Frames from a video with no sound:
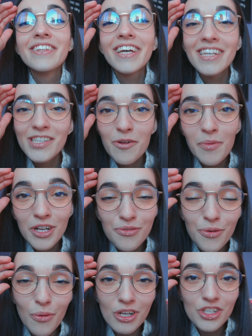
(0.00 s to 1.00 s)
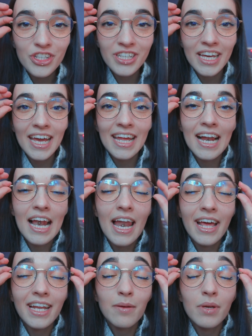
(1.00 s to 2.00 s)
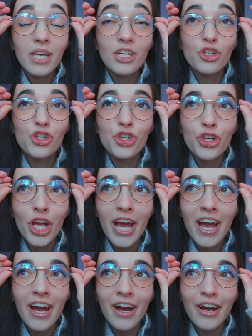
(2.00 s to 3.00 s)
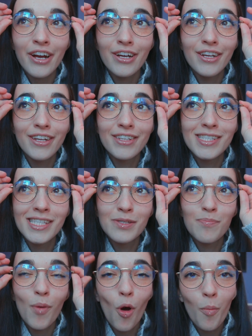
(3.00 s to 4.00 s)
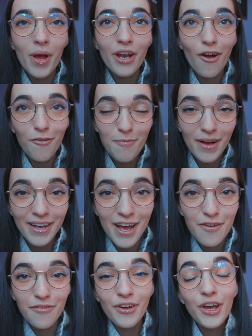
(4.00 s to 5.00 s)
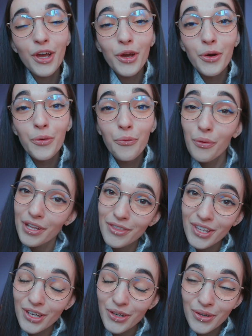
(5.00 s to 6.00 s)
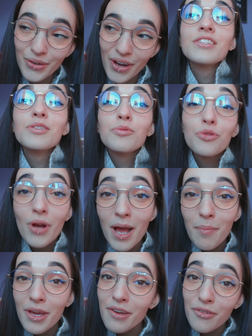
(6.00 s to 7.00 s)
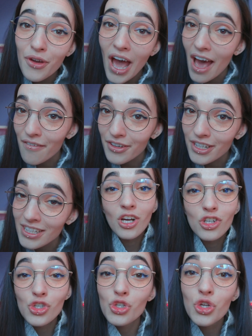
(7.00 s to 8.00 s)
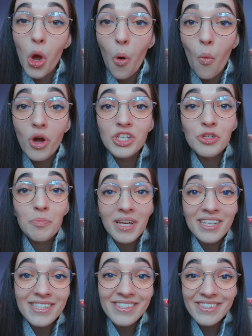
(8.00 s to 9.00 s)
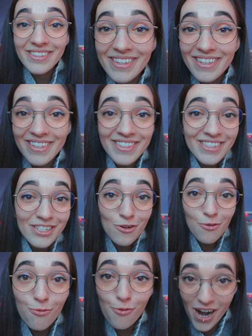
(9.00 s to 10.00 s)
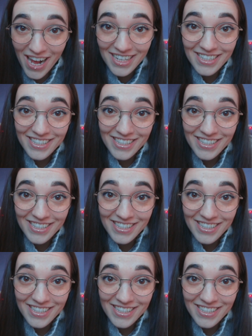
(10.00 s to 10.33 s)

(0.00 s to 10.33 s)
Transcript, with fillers: Thanks so much for watching and letting me share this moment of my life with you. Subscribe if you haven't because you don't want to miss this ride.